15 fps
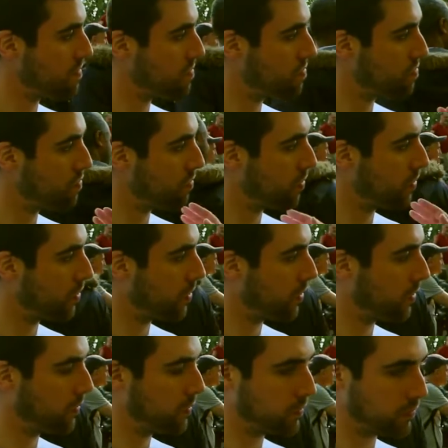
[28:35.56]

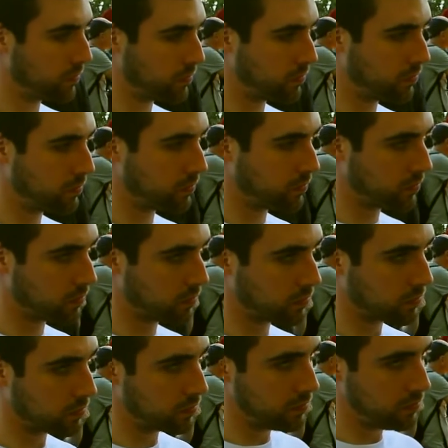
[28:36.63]

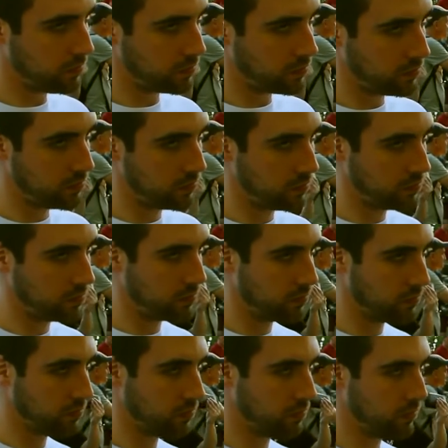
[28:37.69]

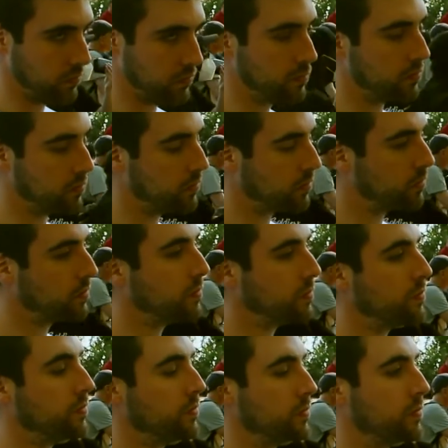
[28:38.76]

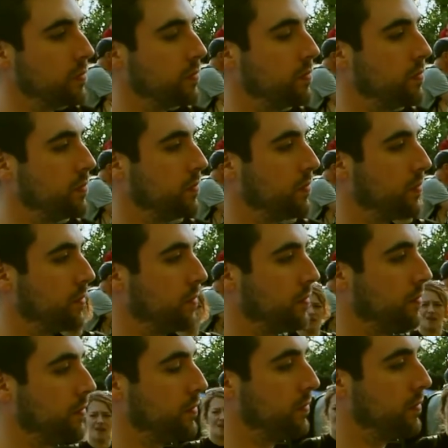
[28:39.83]

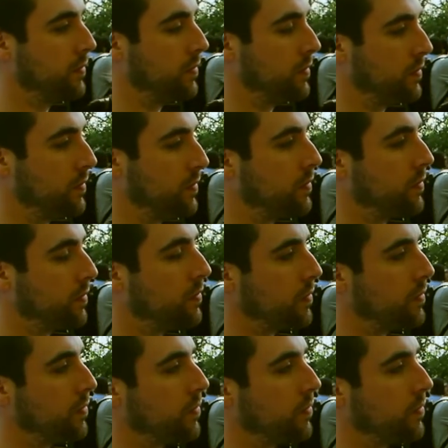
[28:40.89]
No words are spoken by the person on screen.